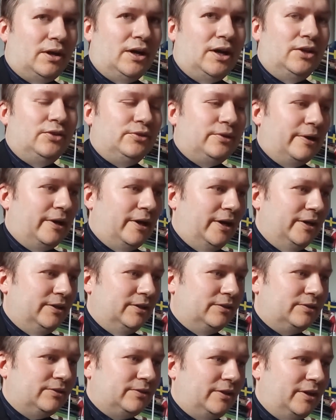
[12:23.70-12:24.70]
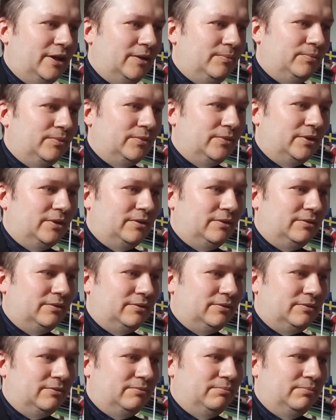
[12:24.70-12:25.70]
underline it time
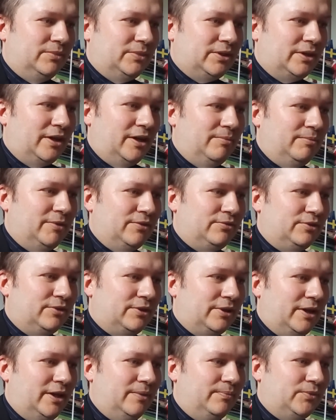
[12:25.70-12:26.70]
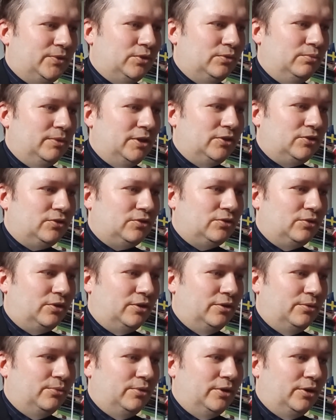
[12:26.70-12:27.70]
after time to make
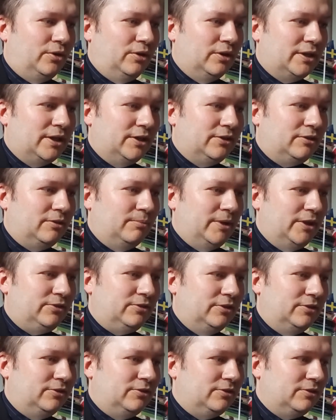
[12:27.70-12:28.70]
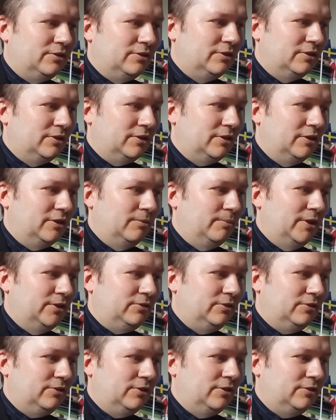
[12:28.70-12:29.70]
sure we all get the message. And the
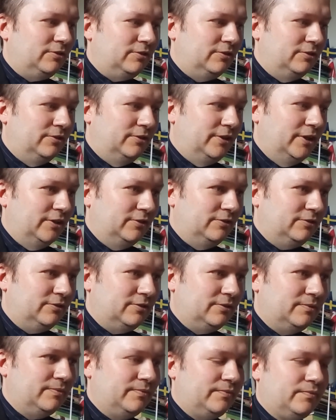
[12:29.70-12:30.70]
message is this.